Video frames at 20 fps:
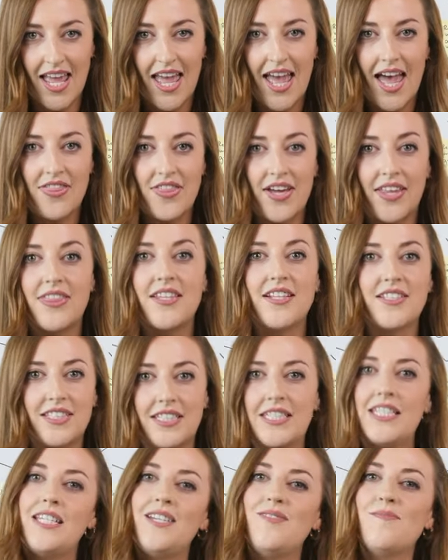that this
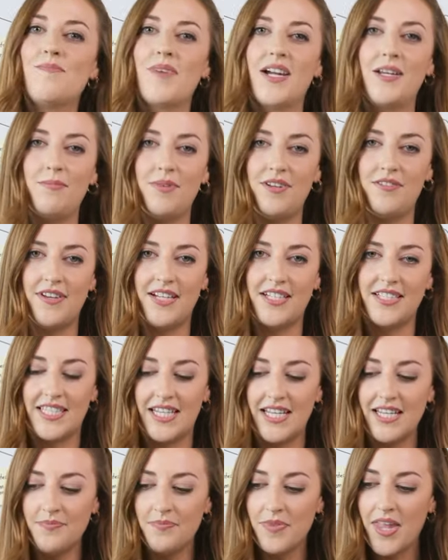team might be
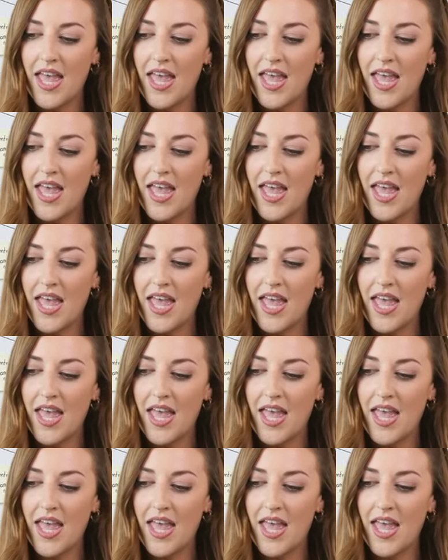facing.